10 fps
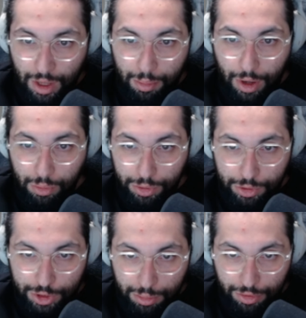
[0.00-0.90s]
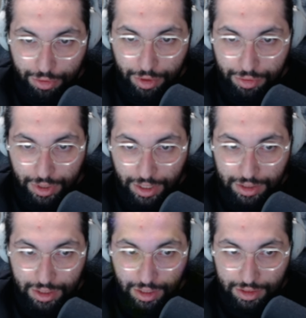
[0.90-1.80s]
But I will use Gemma free for the hint
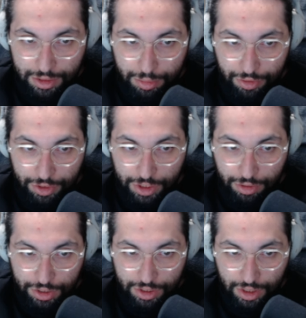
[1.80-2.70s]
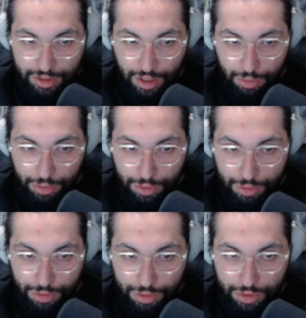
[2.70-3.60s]
tasks, but for generation tasks, I will
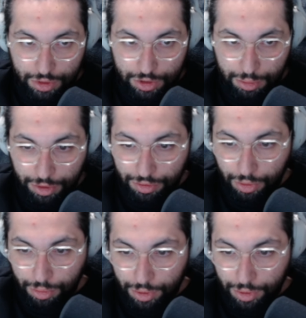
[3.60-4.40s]
use the GPT-4